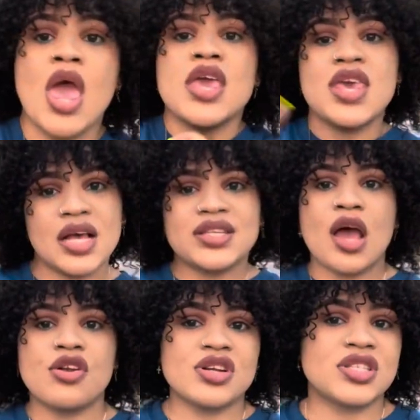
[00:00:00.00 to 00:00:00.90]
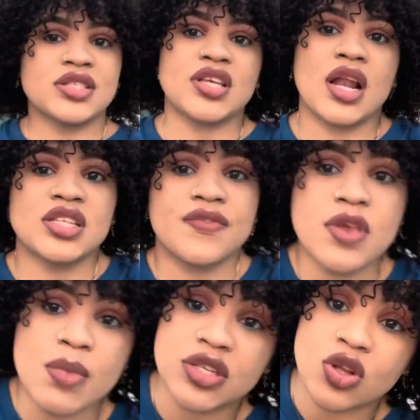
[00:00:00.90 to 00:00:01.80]
Yes, I understand. See, a lot of
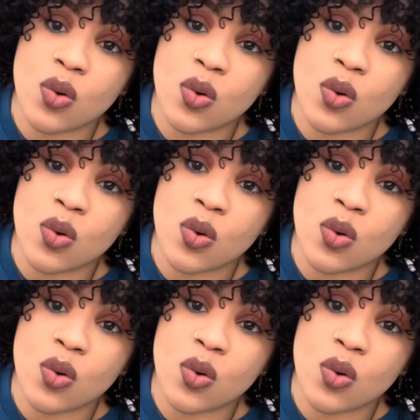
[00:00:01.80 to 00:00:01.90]
females don't